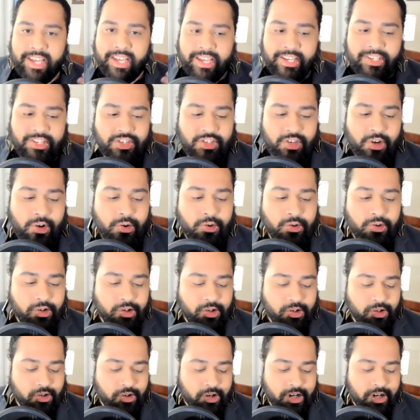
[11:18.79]
so
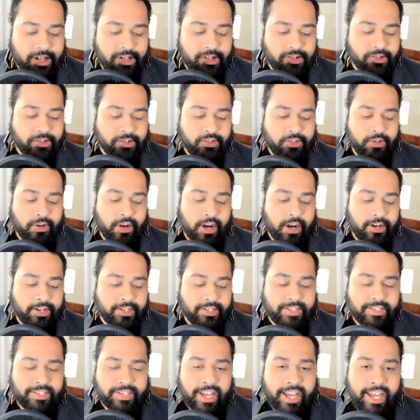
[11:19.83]
critical to our
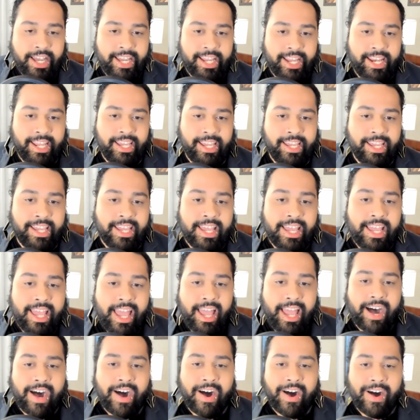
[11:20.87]
society
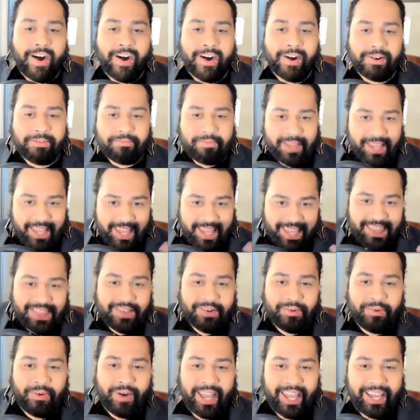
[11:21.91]
in the
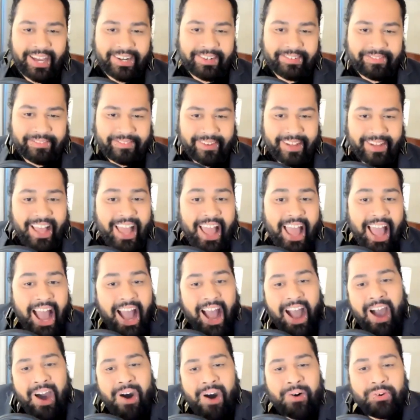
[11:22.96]
way of
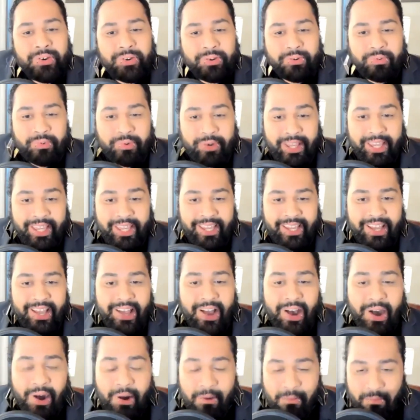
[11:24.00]
how do we
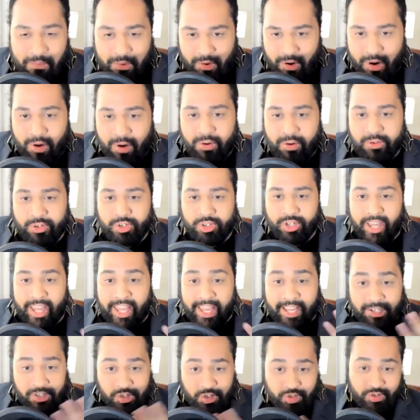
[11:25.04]
approach
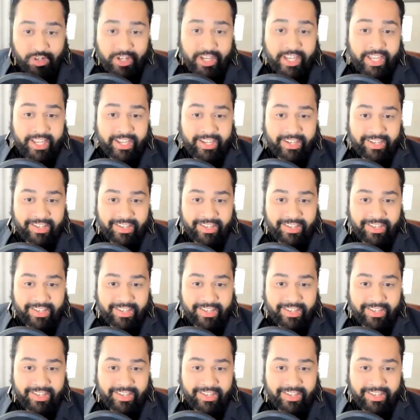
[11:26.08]
and treat